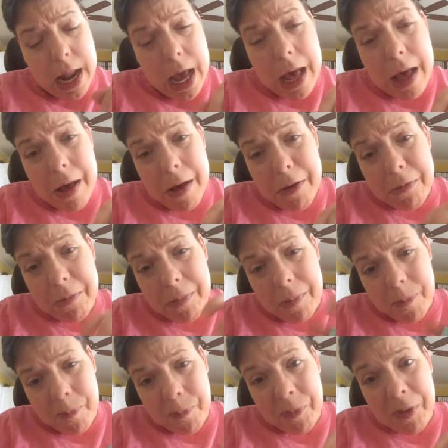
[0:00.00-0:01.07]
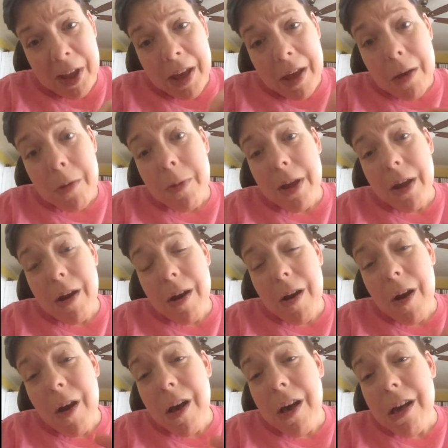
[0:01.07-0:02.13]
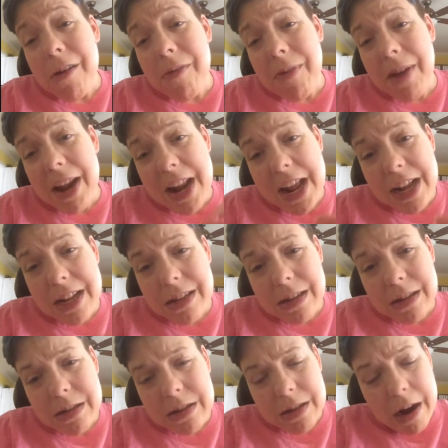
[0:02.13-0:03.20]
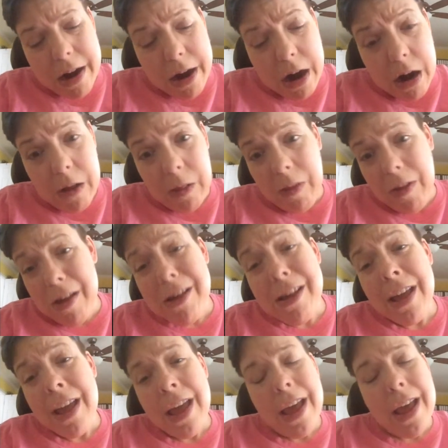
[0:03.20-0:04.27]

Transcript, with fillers: now we are all ready to start our look.